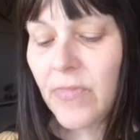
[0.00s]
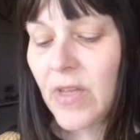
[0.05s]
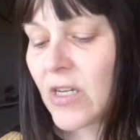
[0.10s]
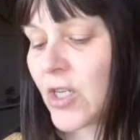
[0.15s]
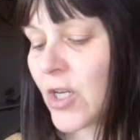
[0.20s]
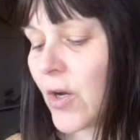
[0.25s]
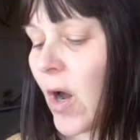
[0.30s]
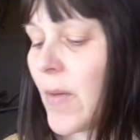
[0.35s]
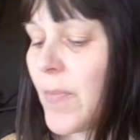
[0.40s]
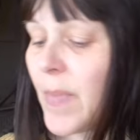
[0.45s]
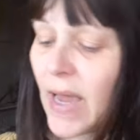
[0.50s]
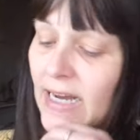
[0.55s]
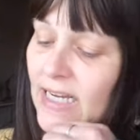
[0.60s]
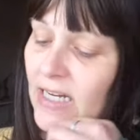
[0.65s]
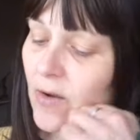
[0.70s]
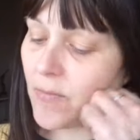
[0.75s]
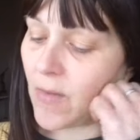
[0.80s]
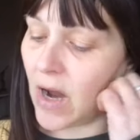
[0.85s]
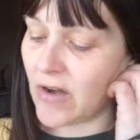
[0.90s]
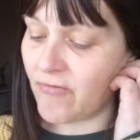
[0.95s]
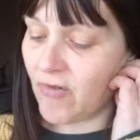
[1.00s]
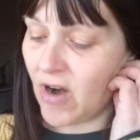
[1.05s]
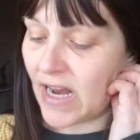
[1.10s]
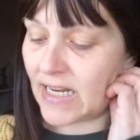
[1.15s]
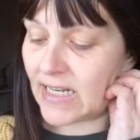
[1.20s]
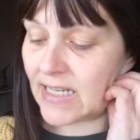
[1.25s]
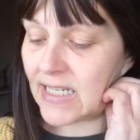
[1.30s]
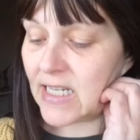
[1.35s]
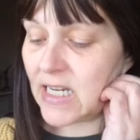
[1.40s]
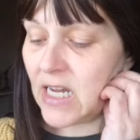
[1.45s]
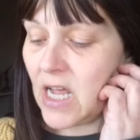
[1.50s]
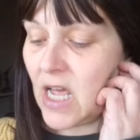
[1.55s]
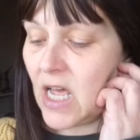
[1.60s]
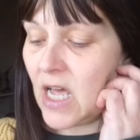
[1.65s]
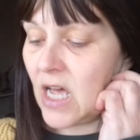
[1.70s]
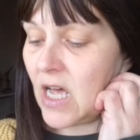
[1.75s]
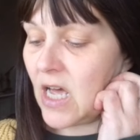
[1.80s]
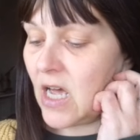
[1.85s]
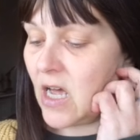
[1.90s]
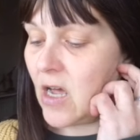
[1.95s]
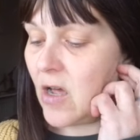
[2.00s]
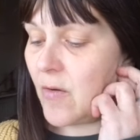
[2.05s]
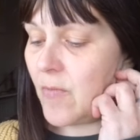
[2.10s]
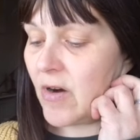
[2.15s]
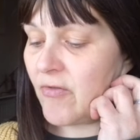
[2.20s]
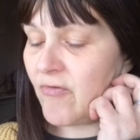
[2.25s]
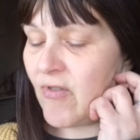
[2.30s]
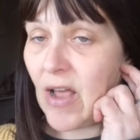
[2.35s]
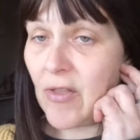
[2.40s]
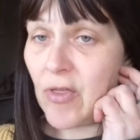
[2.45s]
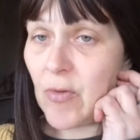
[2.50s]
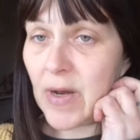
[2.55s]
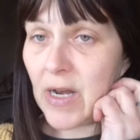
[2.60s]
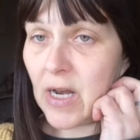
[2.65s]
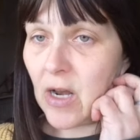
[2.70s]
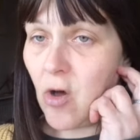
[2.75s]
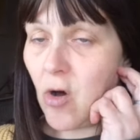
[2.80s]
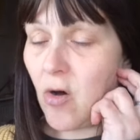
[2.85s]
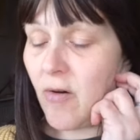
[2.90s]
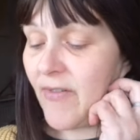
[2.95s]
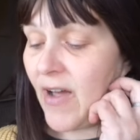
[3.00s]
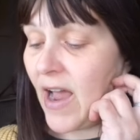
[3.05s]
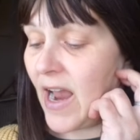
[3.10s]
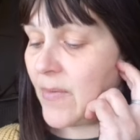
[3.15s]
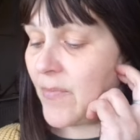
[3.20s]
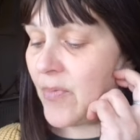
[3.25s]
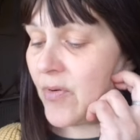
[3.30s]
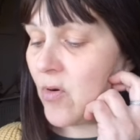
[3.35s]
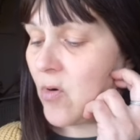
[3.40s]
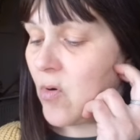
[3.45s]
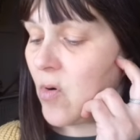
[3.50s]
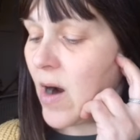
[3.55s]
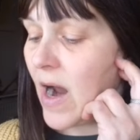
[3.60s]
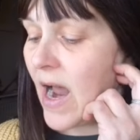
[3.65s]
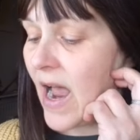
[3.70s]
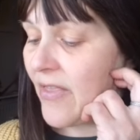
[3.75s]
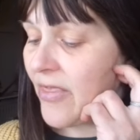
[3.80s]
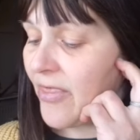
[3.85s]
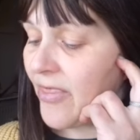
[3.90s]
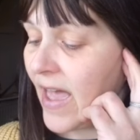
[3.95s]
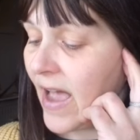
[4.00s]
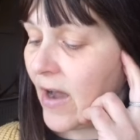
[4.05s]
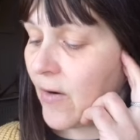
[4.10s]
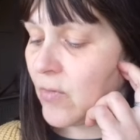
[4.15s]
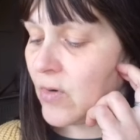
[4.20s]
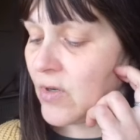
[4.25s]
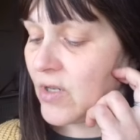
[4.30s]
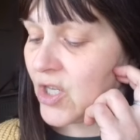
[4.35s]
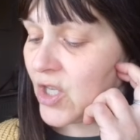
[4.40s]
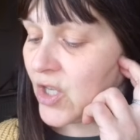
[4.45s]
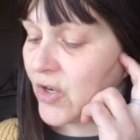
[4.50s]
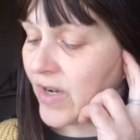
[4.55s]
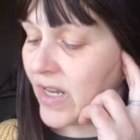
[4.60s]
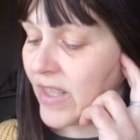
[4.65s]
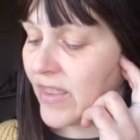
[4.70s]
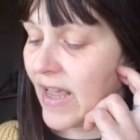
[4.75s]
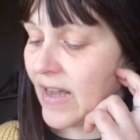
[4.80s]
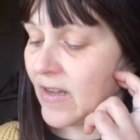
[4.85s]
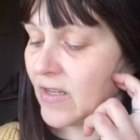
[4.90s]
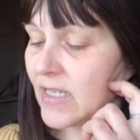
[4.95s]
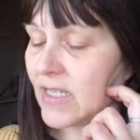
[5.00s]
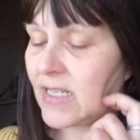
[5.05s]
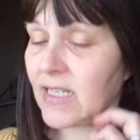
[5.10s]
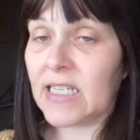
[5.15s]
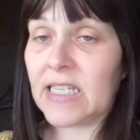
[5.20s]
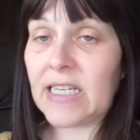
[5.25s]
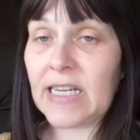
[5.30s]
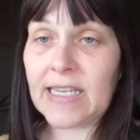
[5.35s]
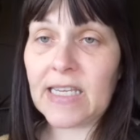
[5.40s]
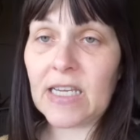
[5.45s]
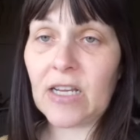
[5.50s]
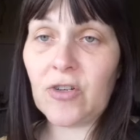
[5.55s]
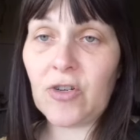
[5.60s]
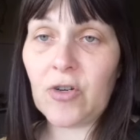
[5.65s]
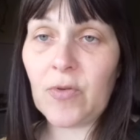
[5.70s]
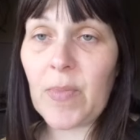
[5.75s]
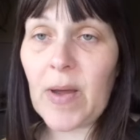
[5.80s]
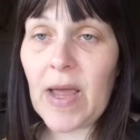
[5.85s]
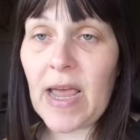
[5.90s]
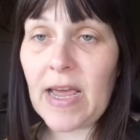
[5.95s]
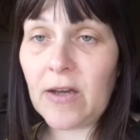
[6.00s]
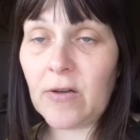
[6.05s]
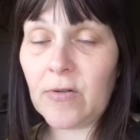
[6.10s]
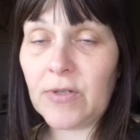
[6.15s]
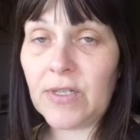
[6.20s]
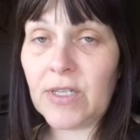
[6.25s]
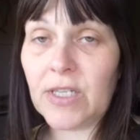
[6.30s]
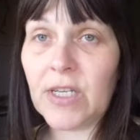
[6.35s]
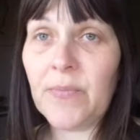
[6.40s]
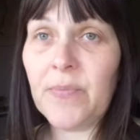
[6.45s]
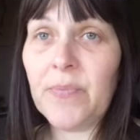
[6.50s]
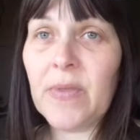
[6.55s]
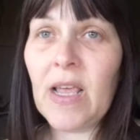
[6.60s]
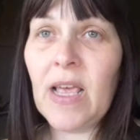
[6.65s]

So I paid up my rent um, around the middle of April, and that was £3,600,